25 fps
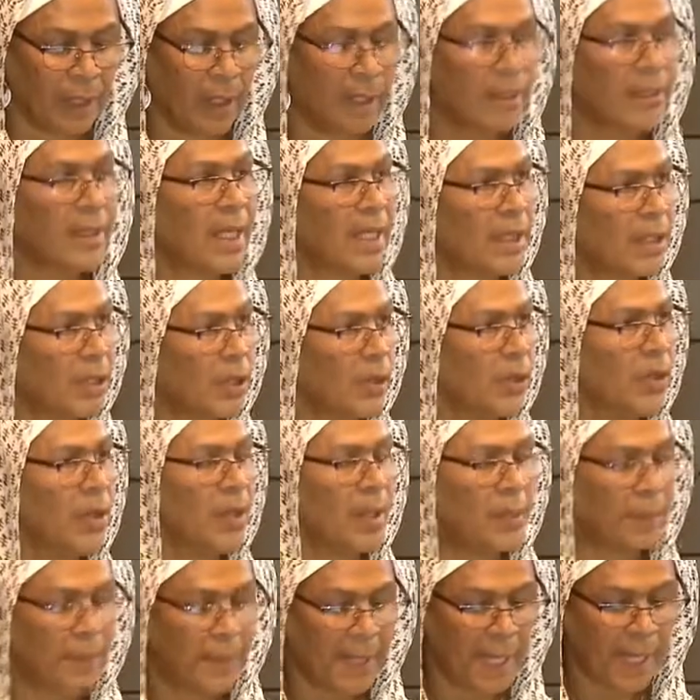They stood
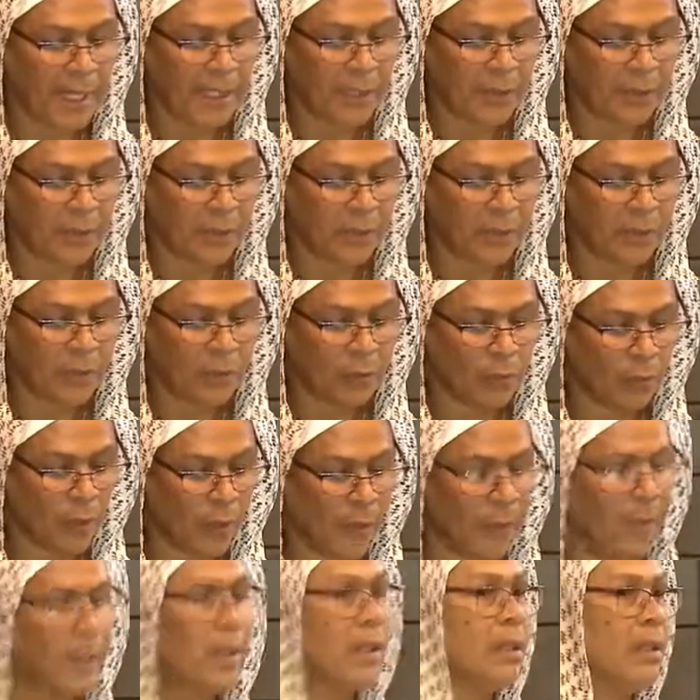up as Muslim
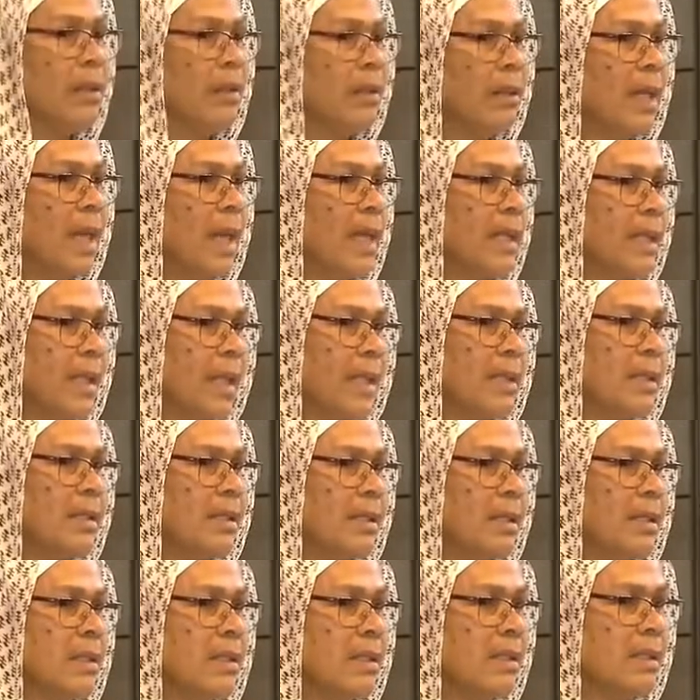women and as
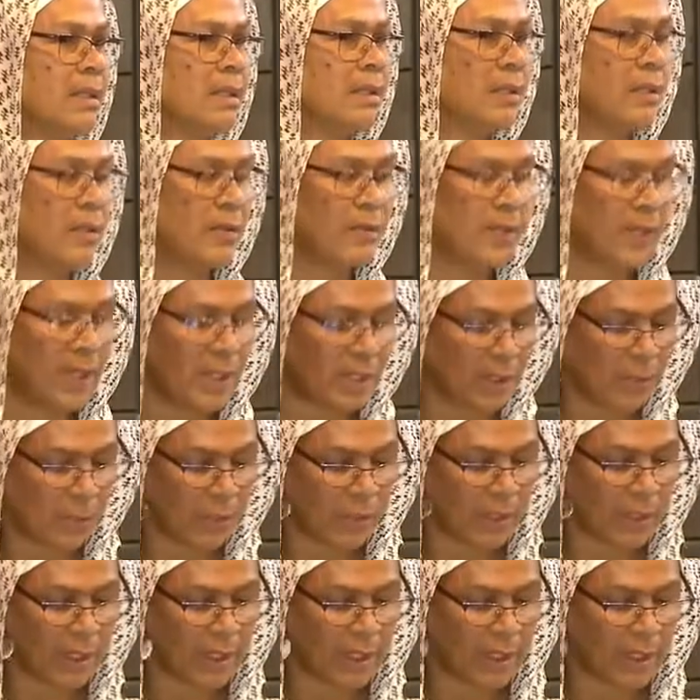citizens of these new
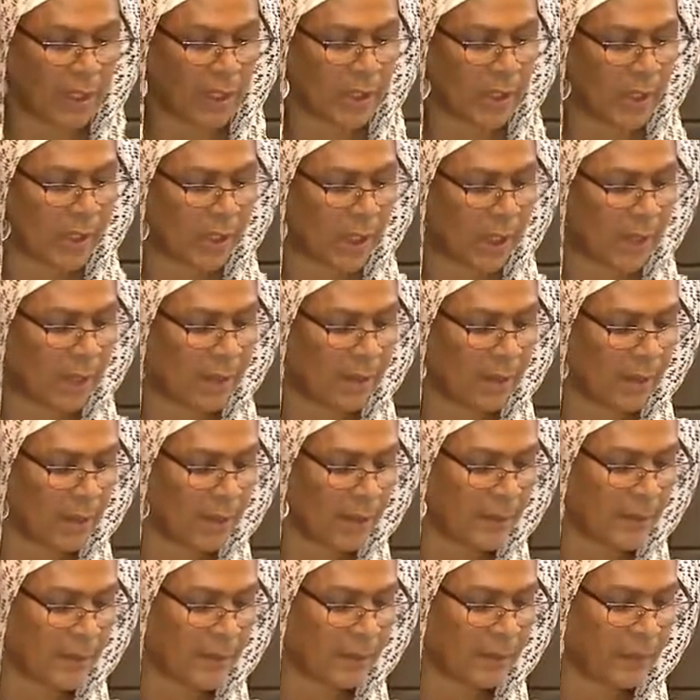nation
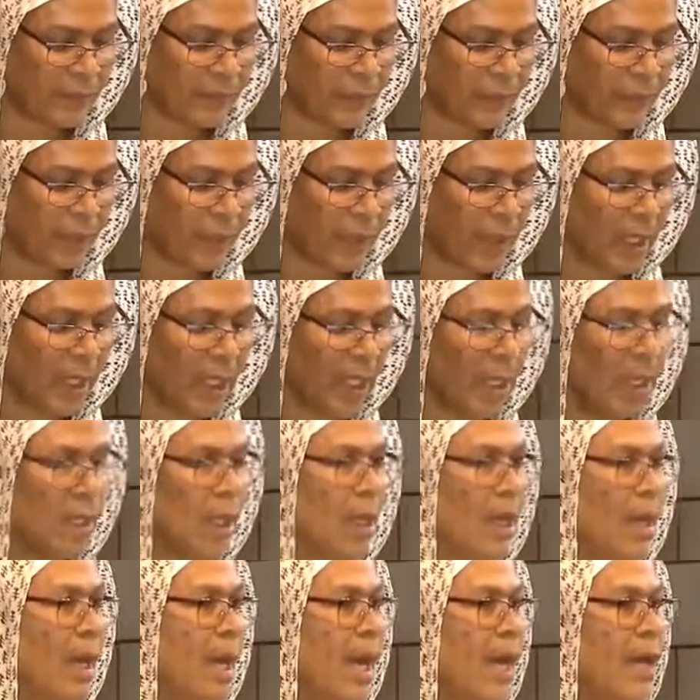states.
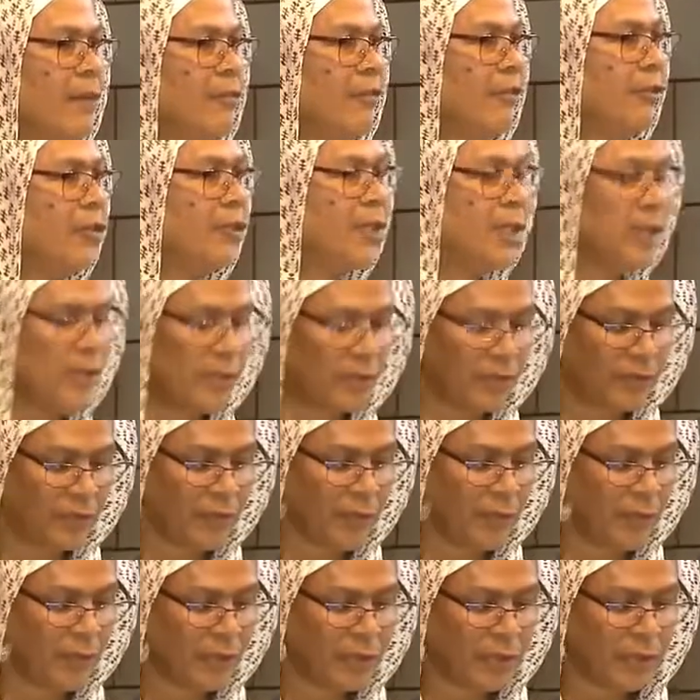After this
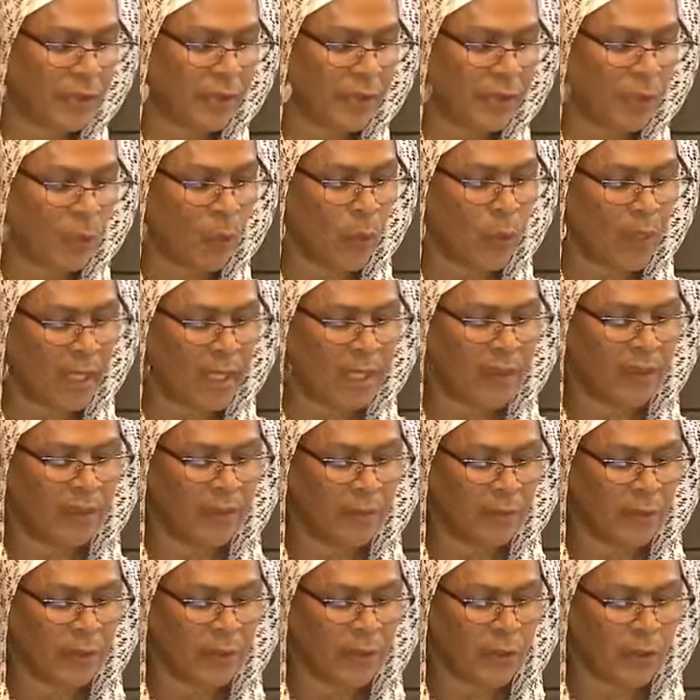first wave
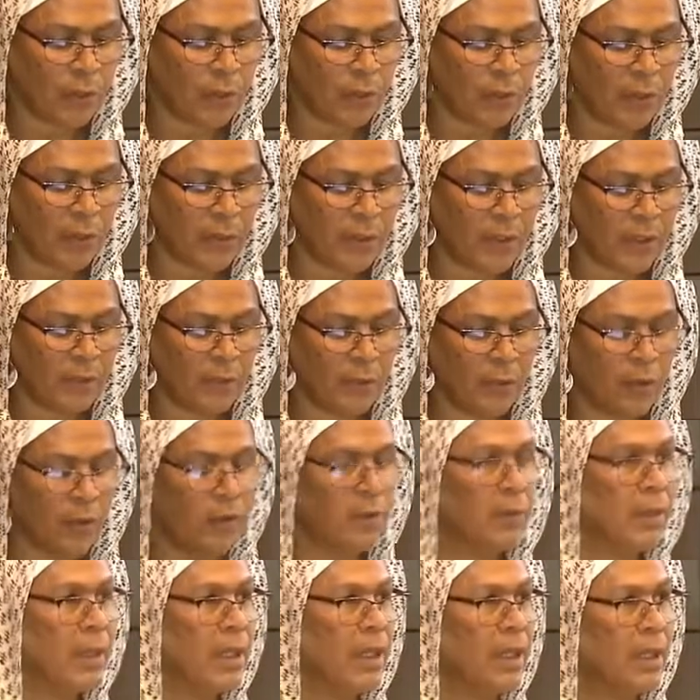Muslim women's
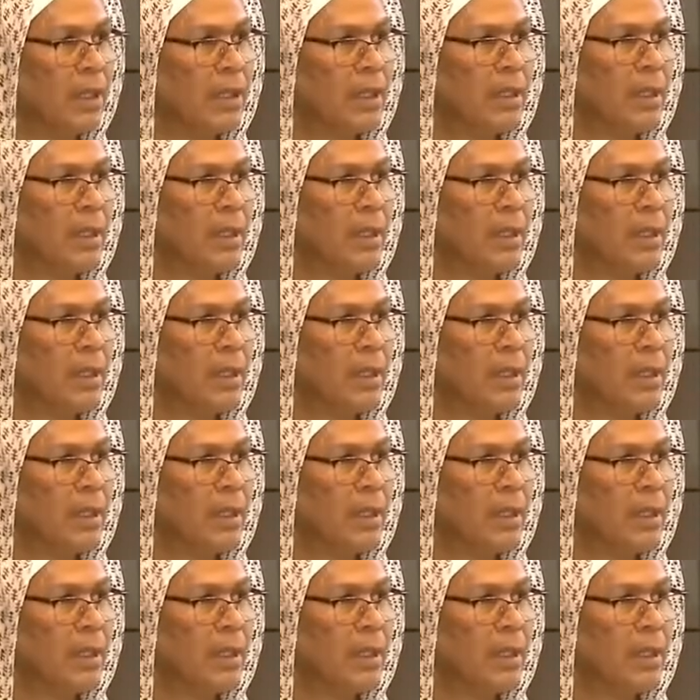movement,